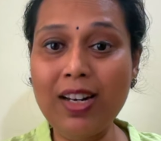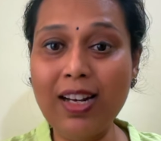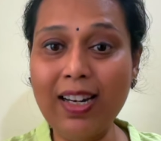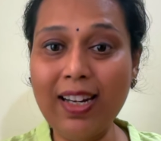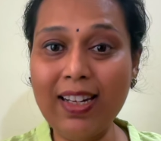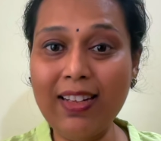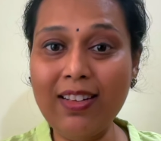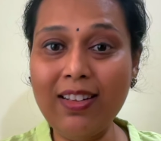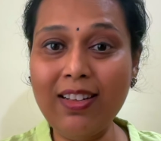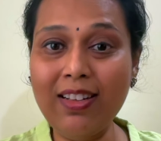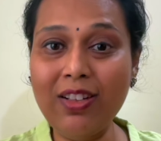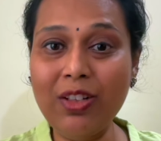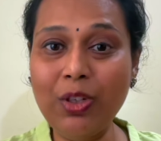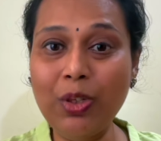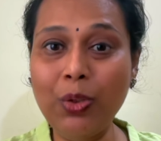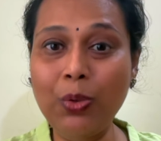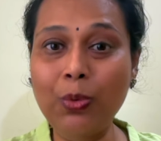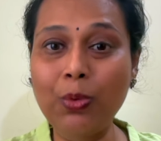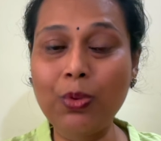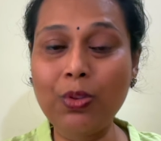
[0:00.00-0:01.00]
related
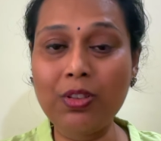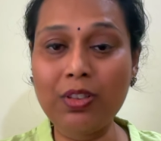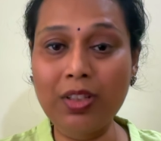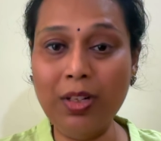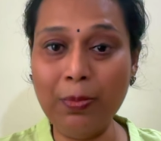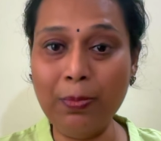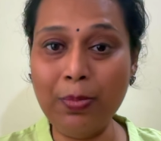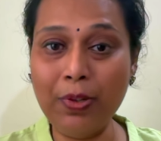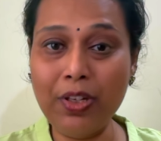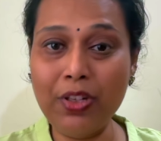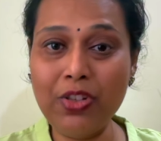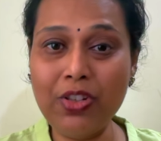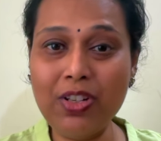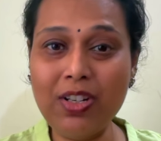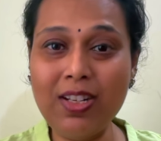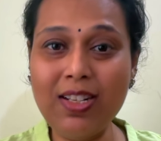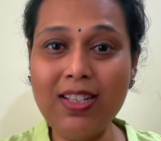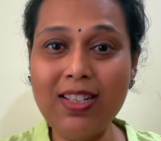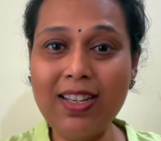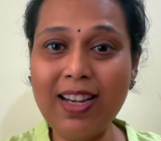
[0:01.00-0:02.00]
to
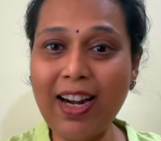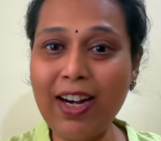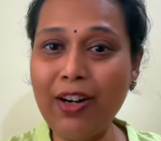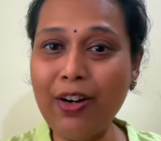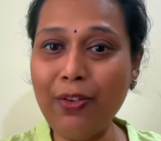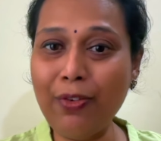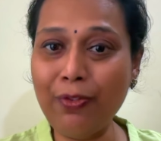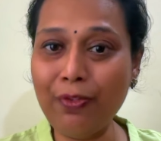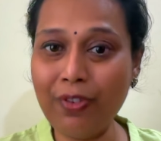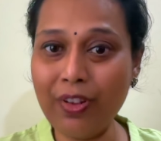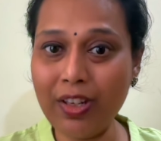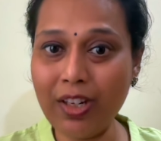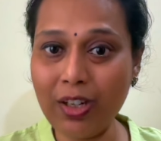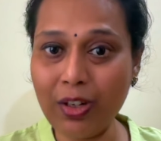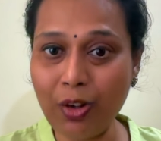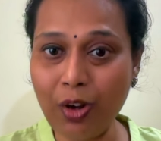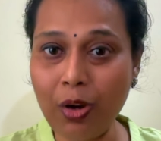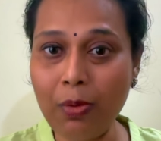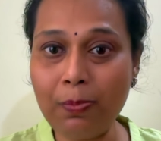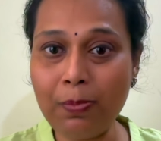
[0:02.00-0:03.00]
depression is kind of very
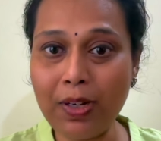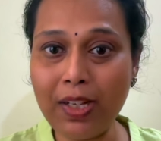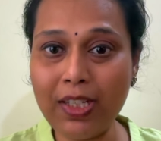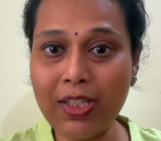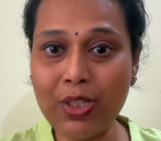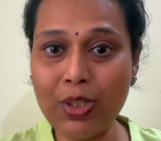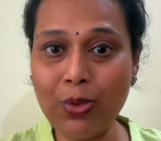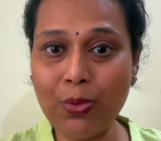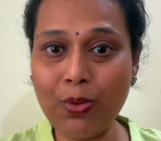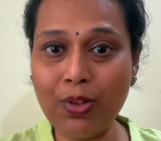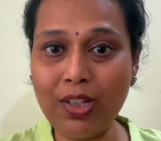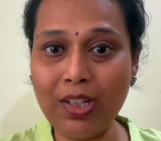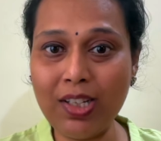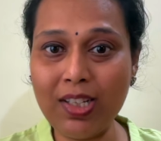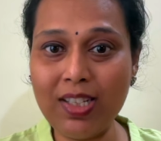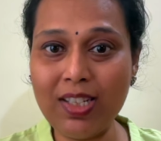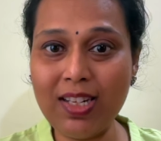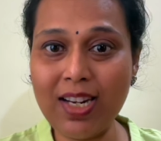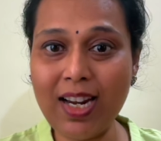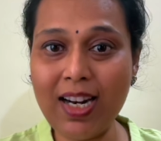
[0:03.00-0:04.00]
complex to
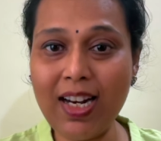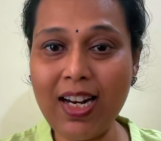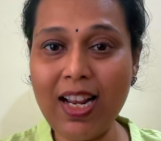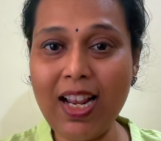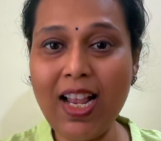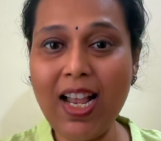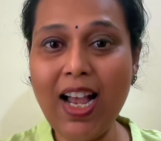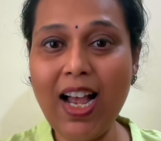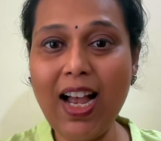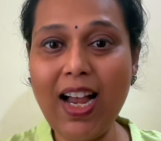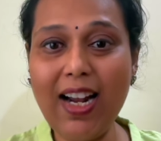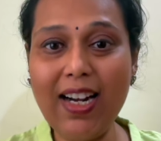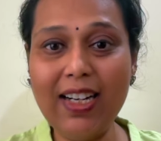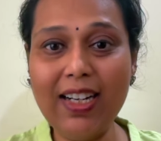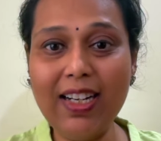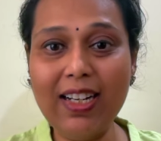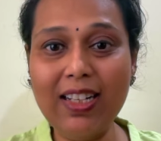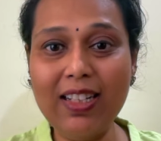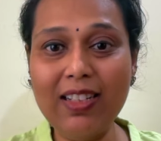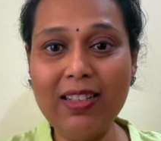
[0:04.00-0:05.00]
understand
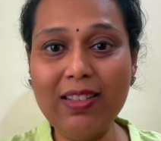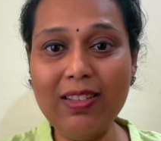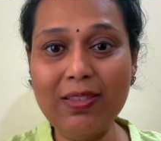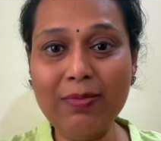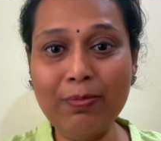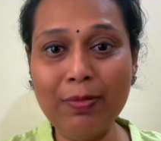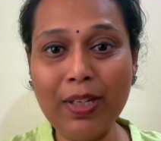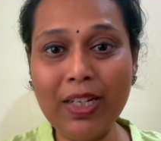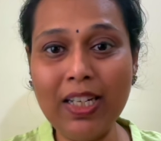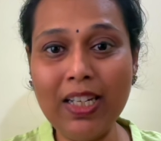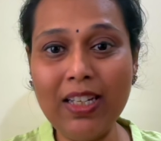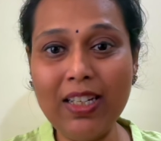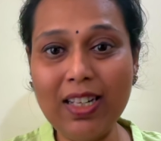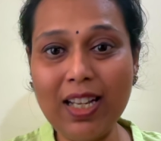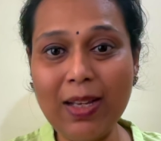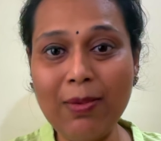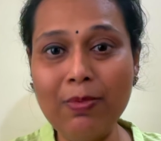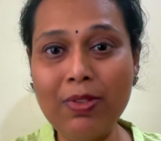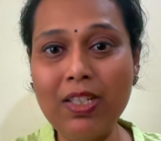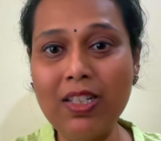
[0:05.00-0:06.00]
at many
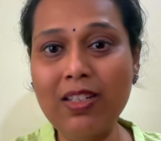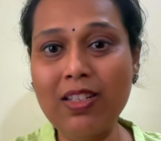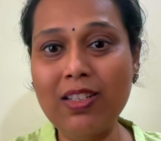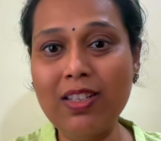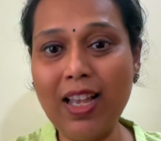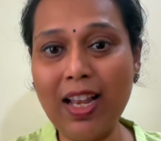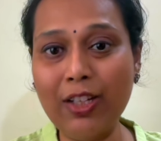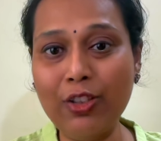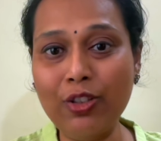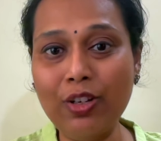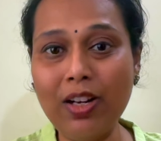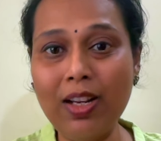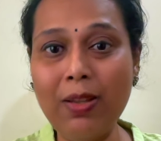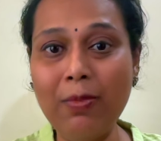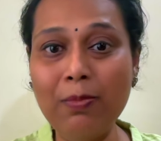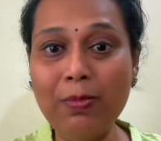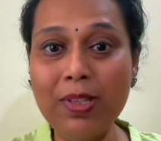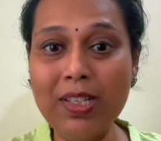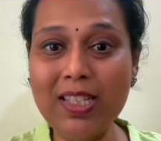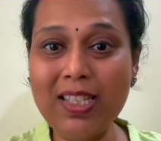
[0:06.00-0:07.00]
times it is
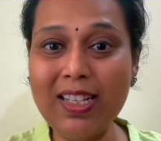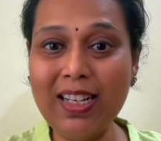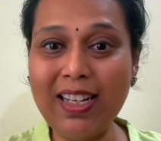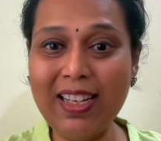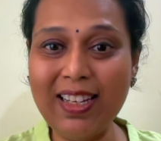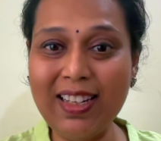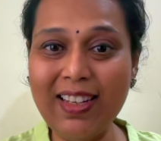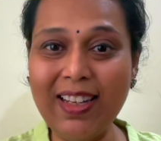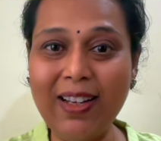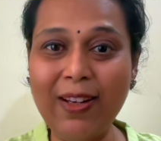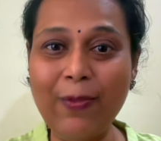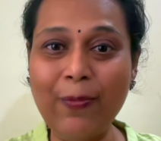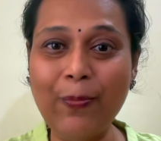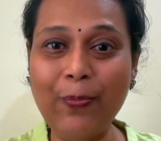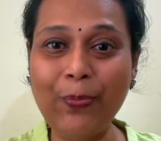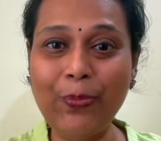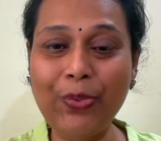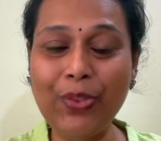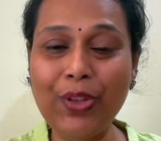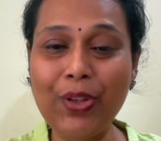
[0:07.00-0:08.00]
actually misleading
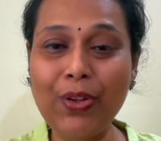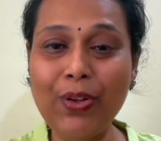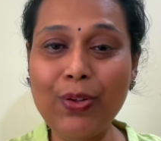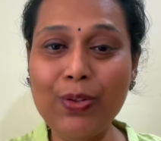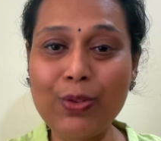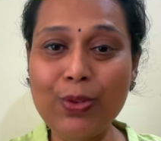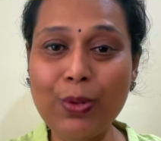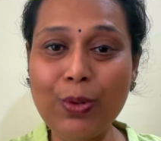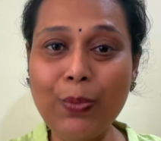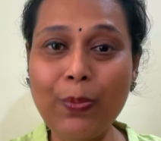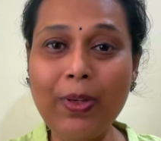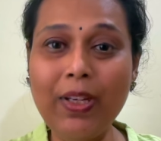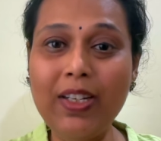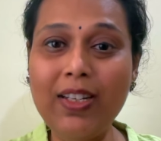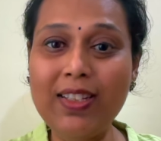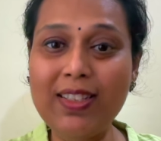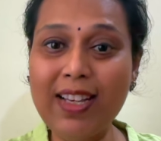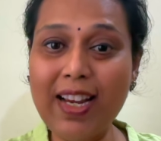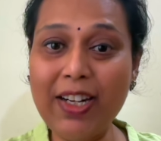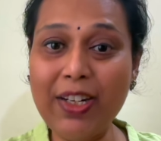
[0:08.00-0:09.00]
so we
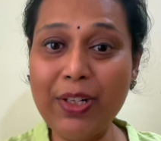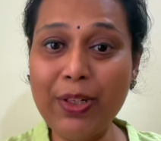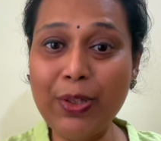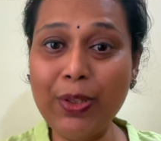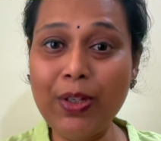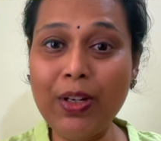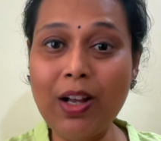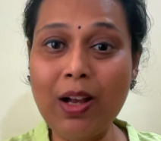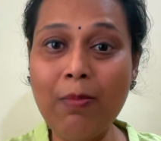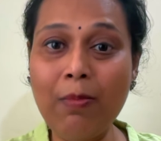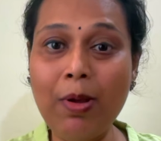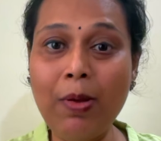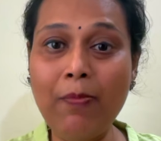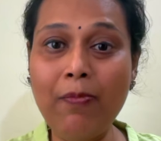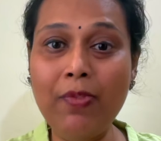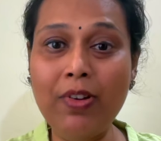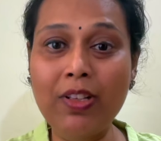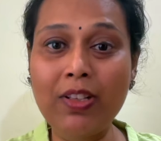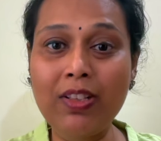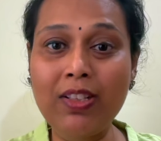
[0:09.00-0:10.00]
decided to come
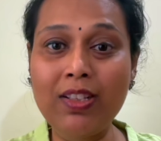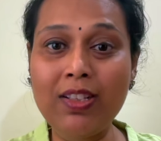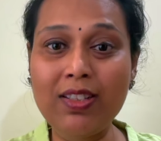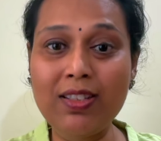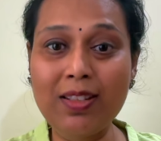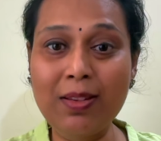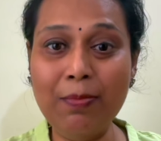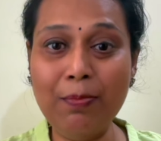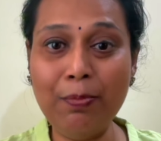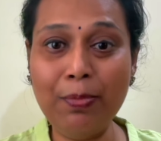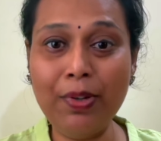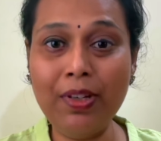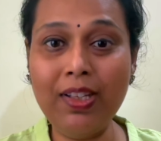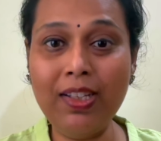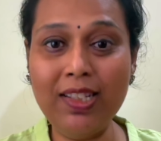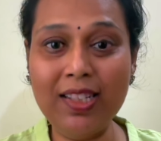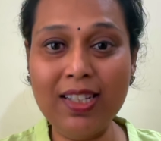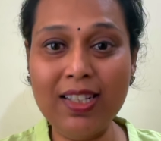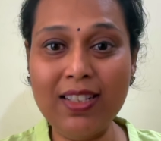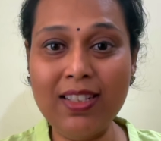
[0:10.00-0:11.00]
up with this simple
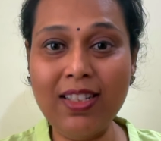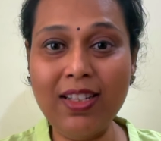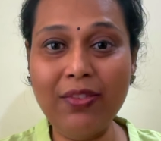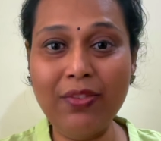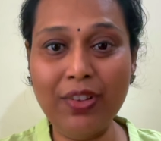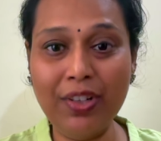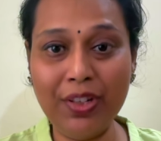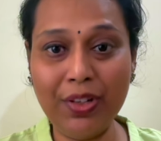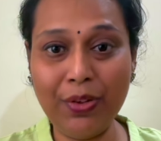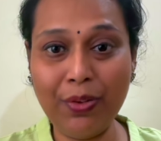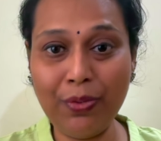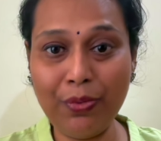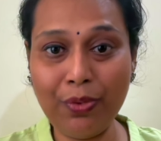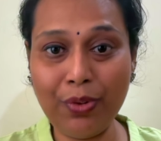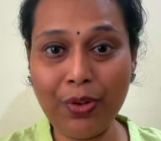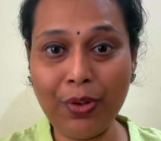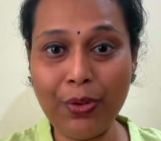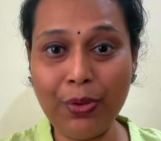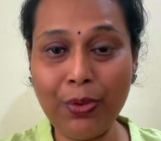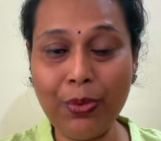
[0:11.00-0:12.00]
and easy video
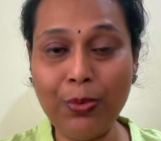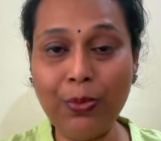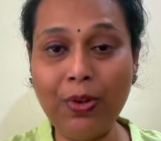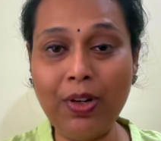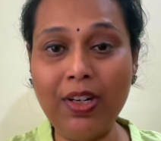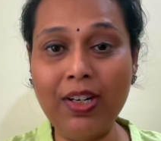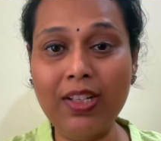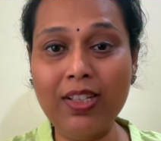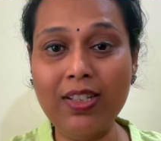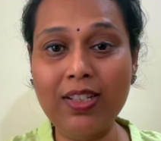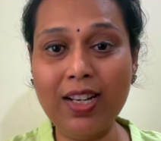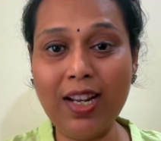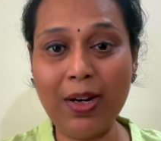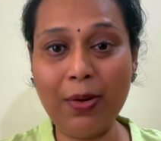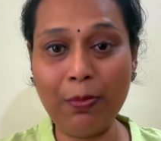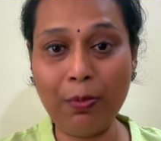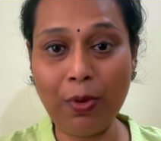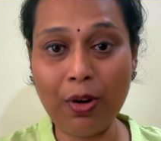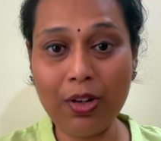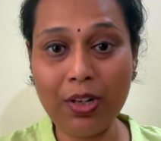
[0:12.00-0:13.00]
for you to
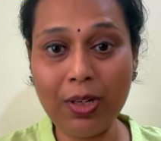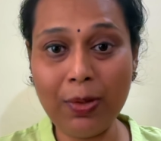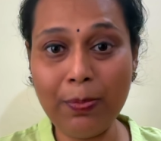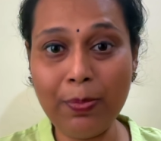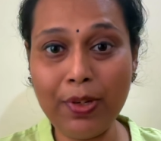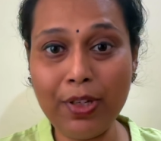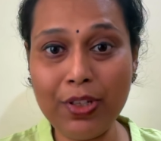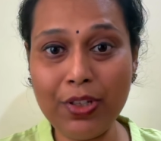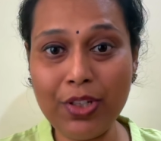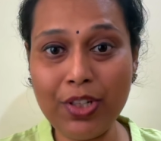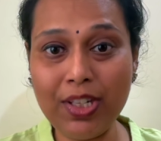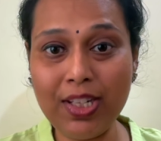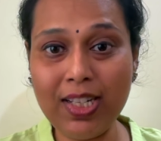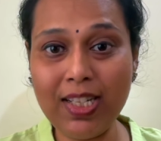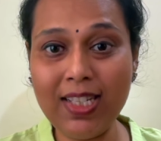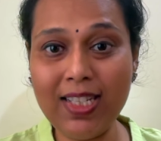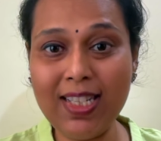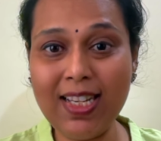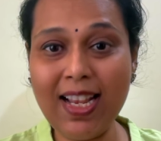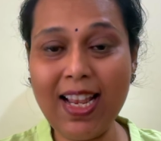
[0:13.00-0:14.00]
understand what depression
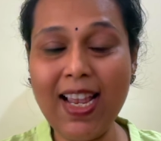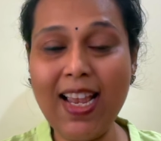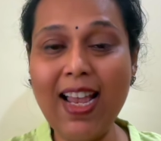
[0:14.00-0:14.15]
is